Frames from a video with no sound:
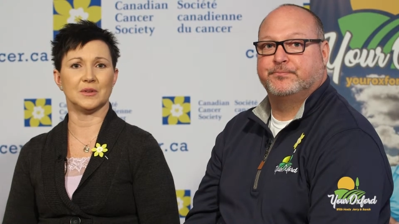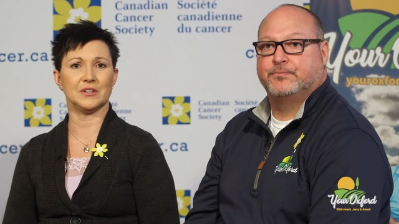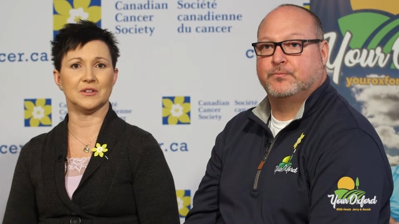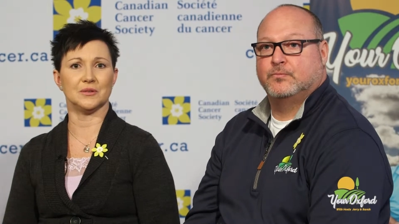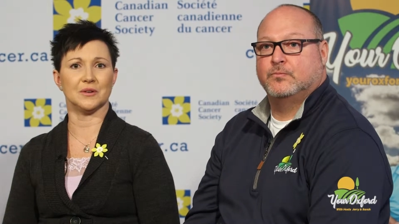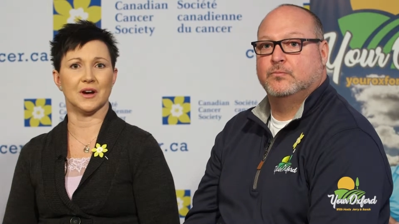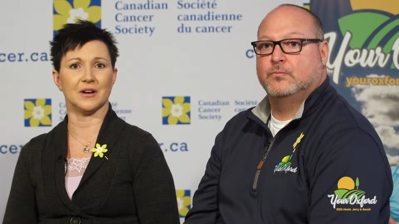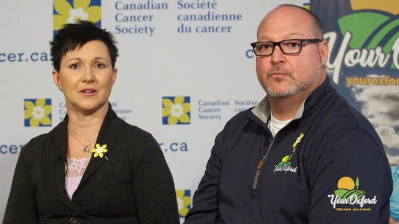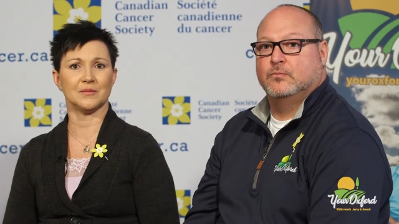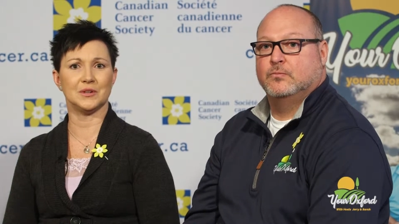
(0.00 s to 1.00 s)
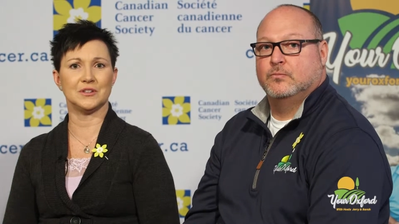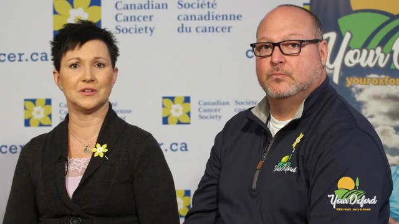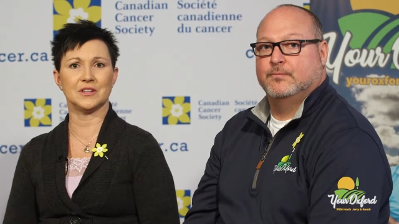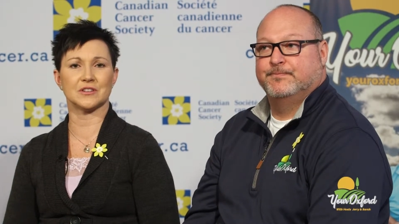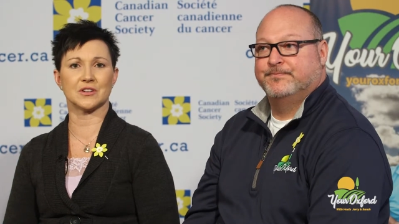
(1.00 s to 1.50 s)
Speaker 1: We do uh, we do
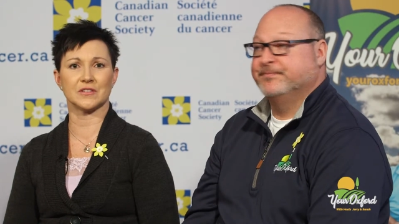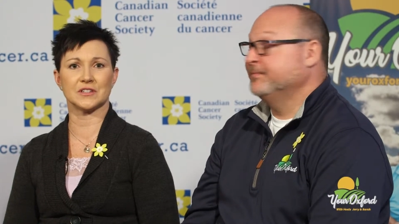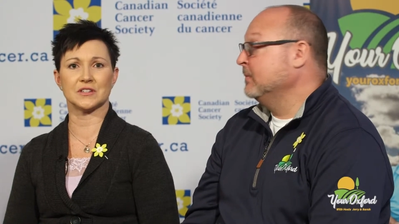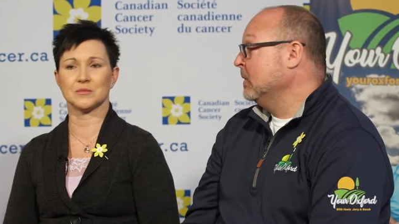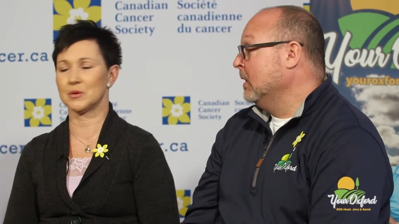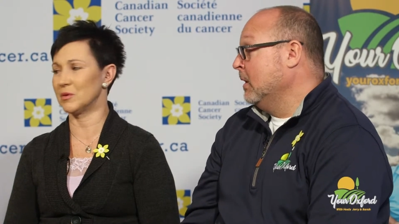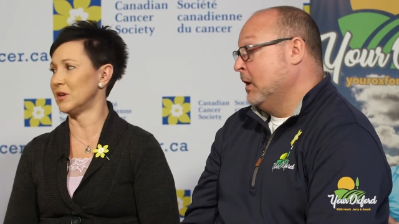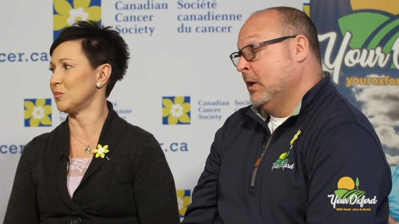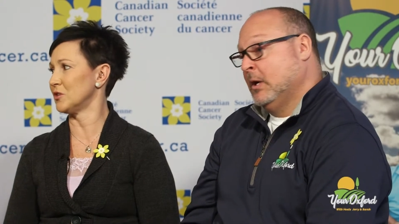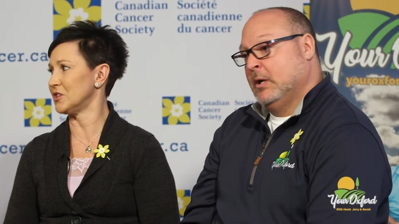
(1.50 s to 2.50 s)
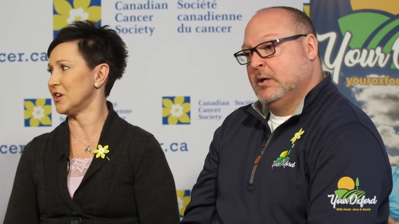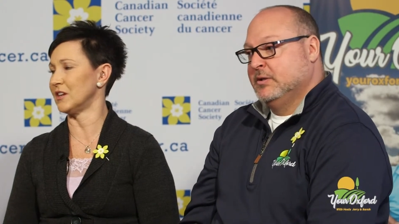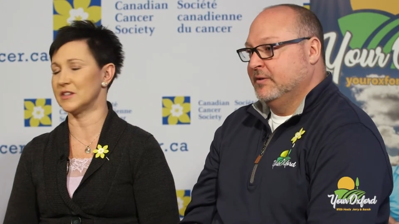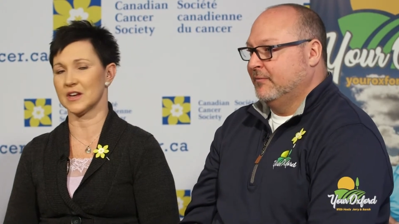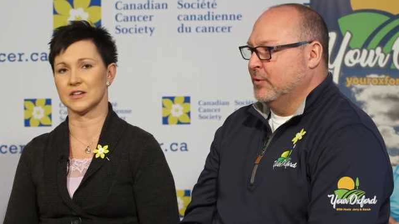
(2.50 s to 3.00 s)
need the services, and we really appreciate
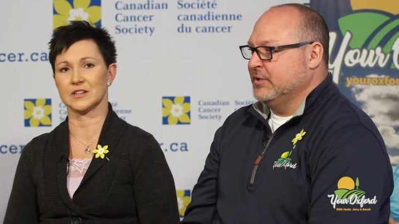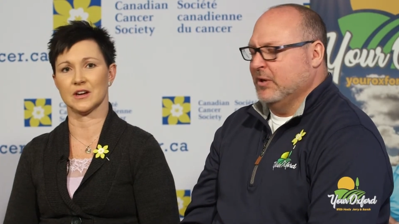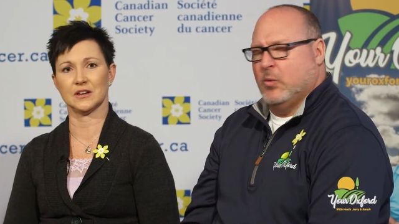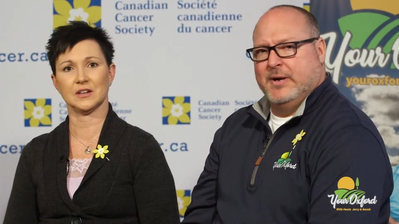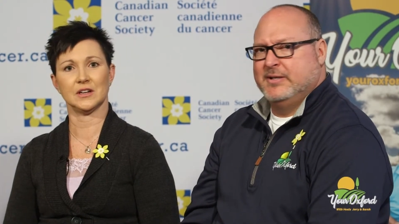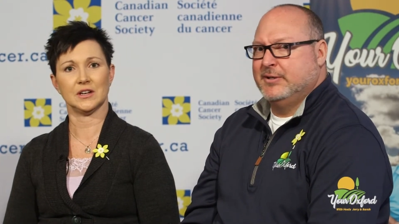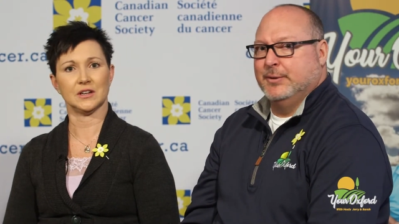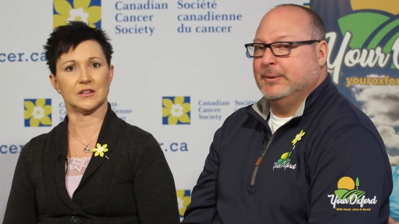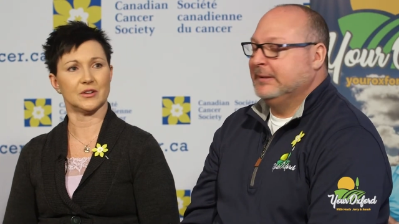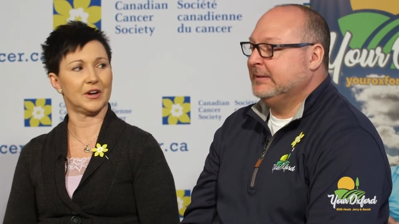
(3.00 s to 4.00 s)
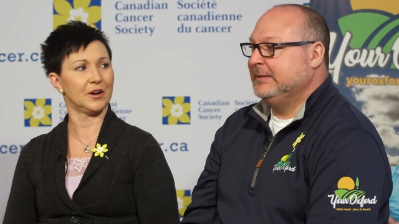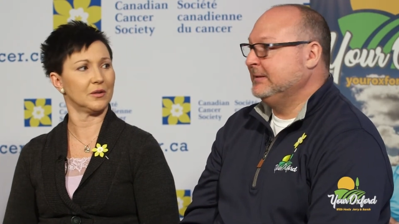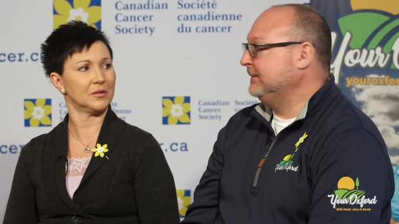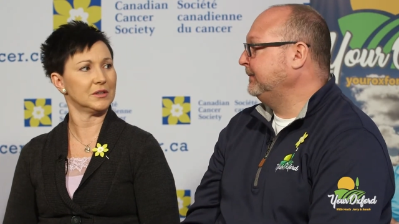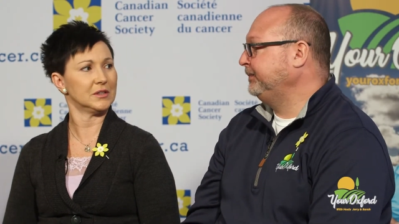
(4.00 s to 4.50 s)
it's that. Uh, one and two. We're
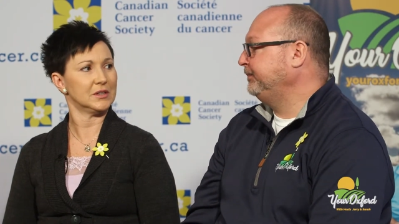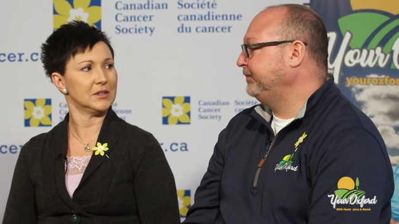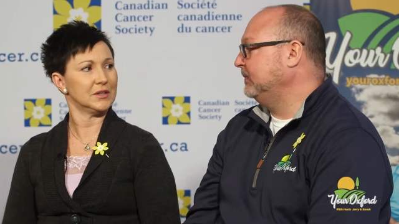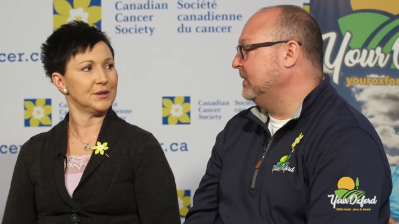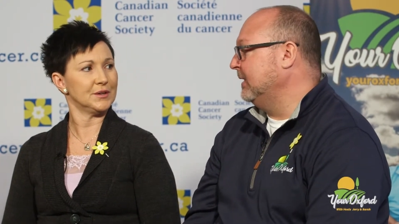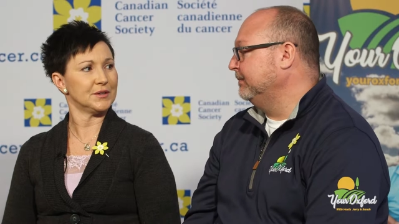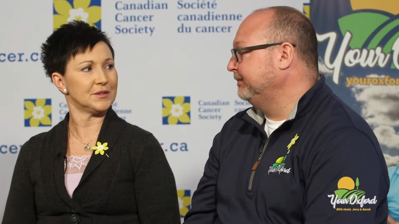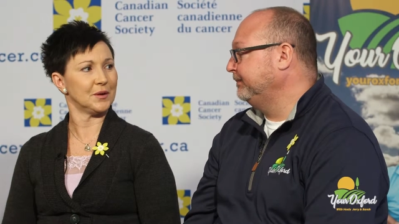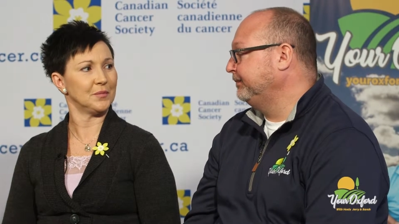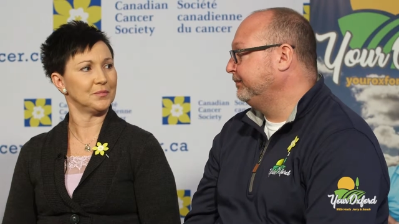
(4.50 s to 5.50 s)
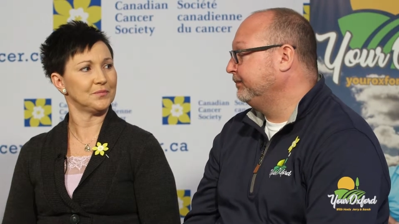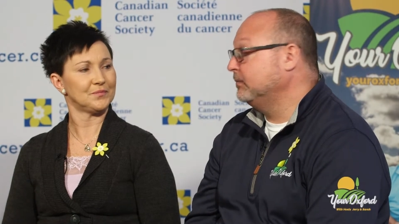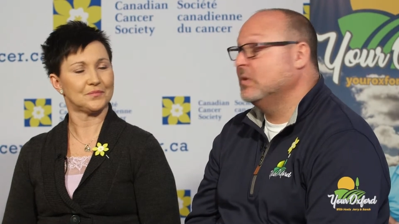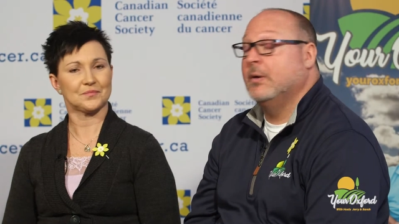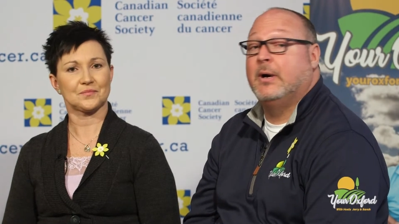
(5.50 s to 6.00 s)
here. Yep. So
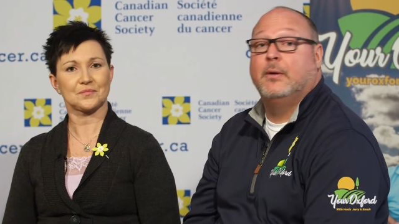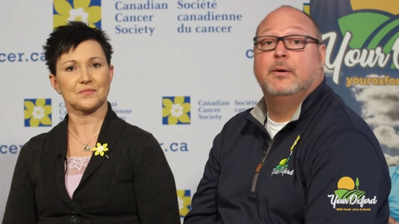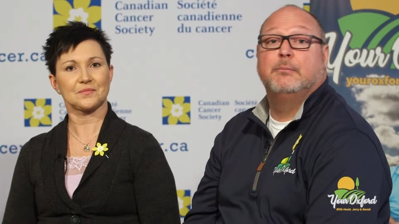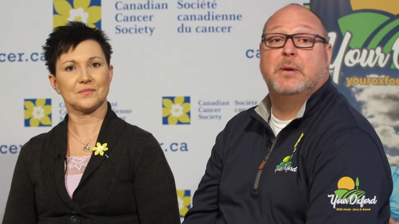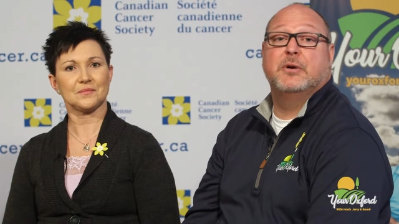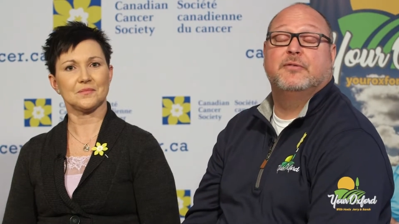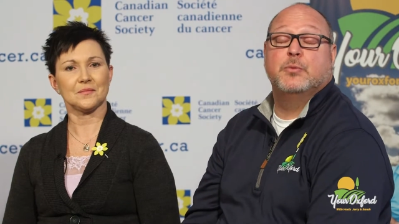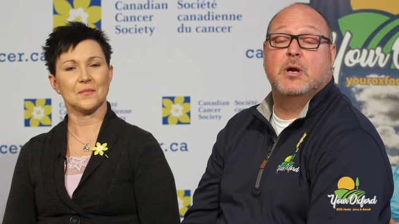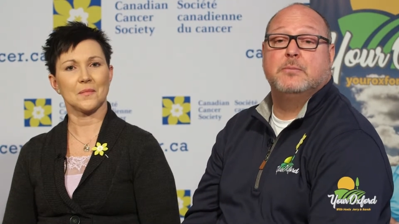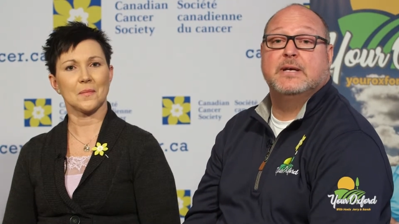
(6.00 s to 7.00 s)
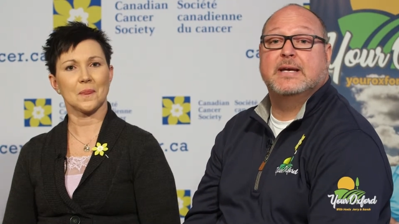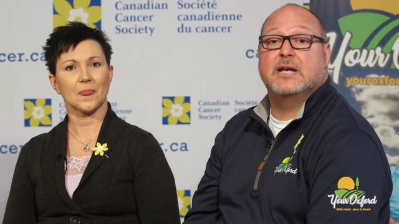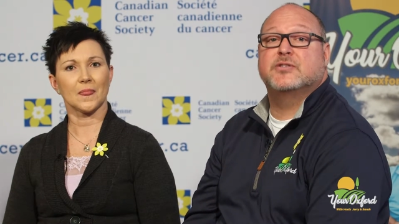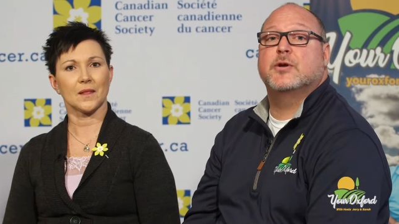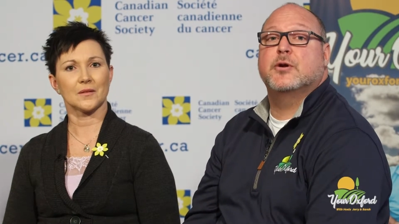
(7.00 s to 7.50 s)
Speaker 2: well, remember, if you want to be a
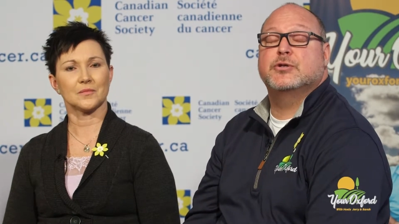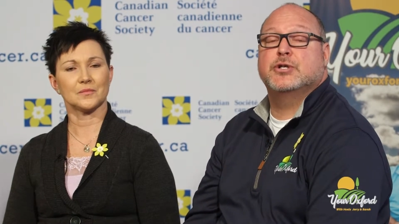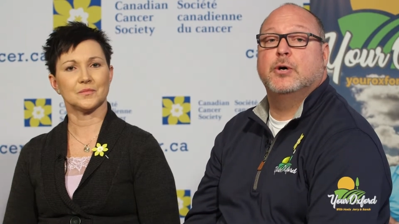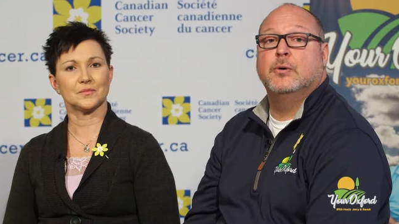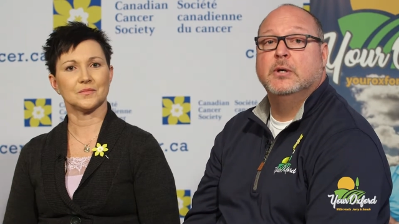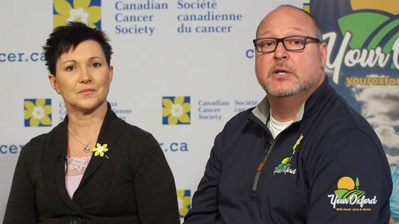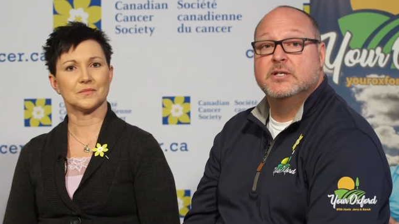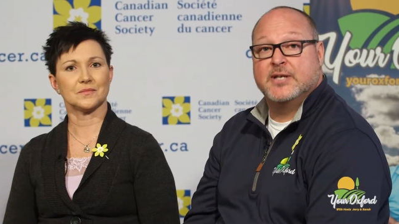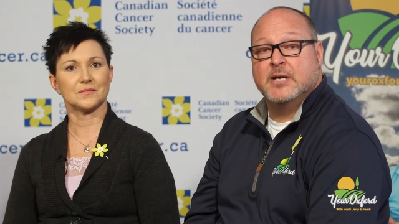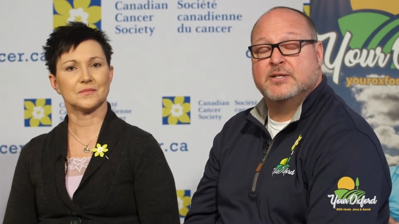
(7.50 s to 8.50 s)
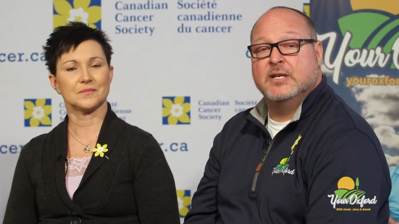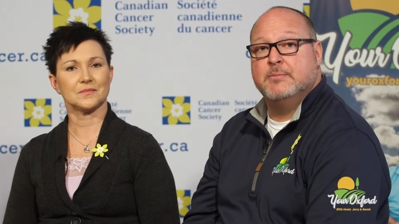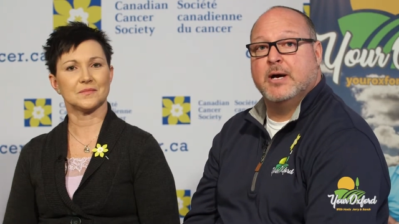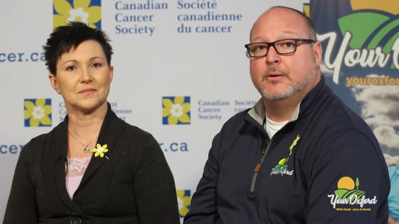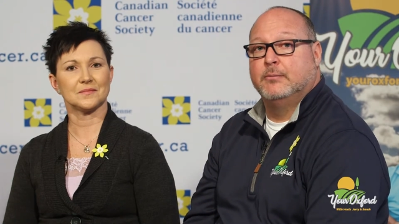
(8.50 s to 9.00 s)
guest on our show, send us an
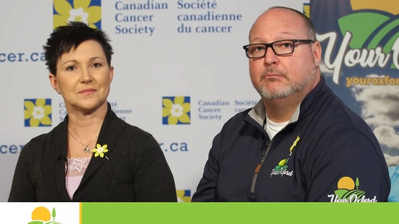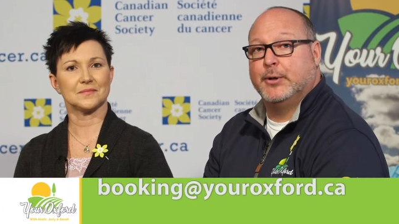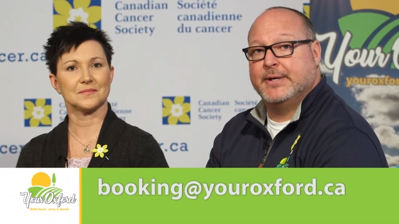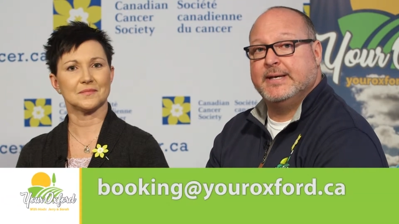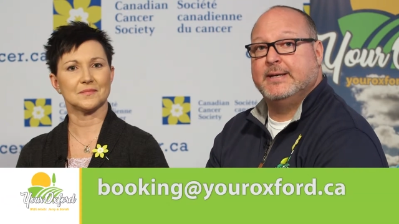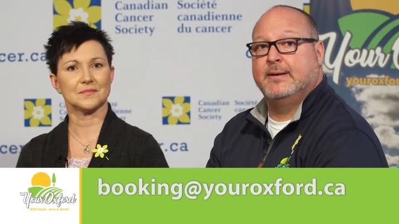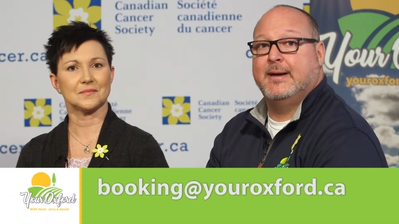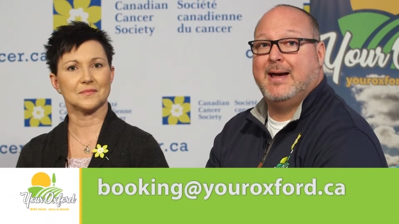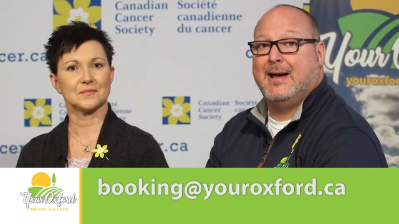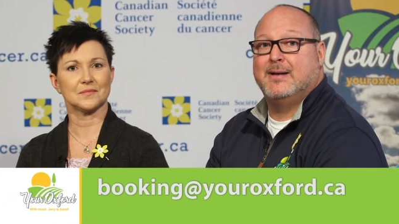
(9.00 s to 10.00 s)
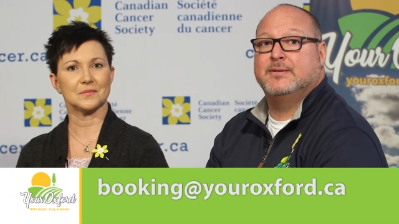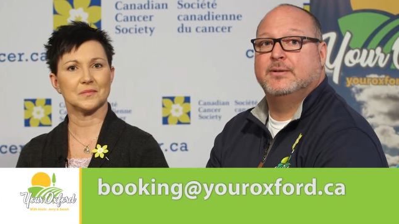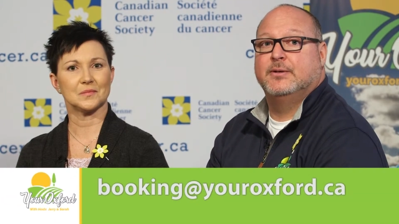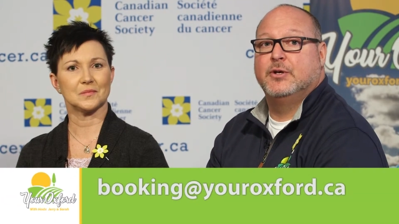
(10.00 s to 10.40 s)
email, booking at